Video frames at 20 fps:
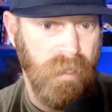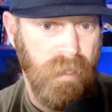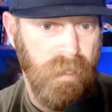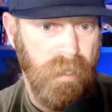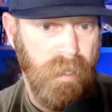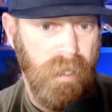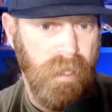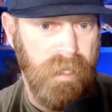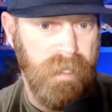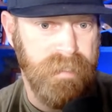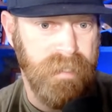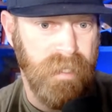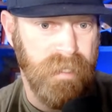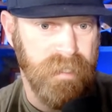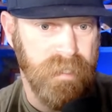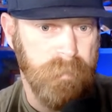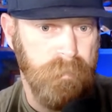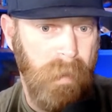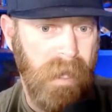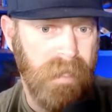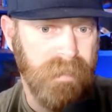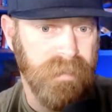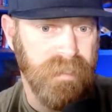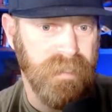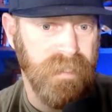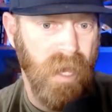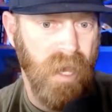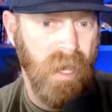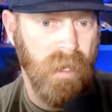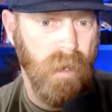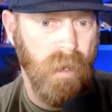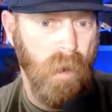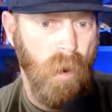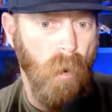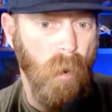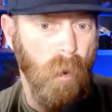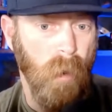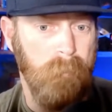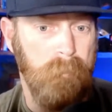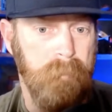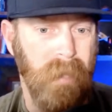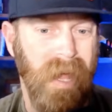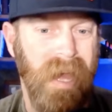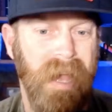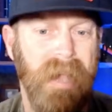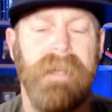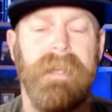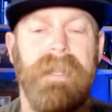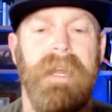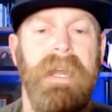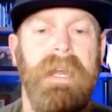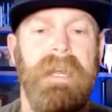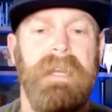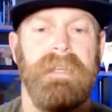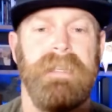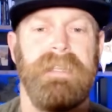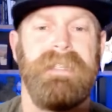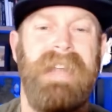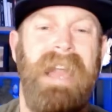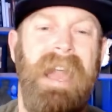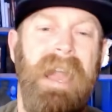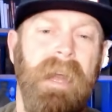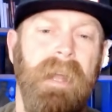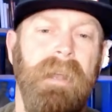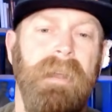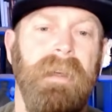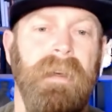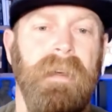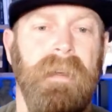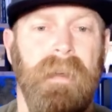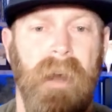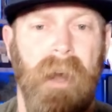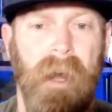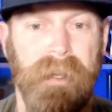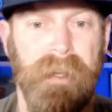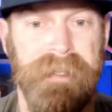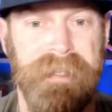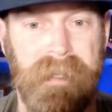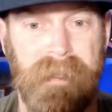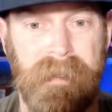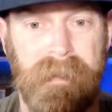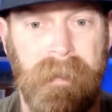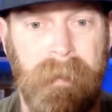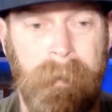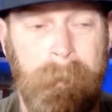He says spot and stock or blind stand hunting.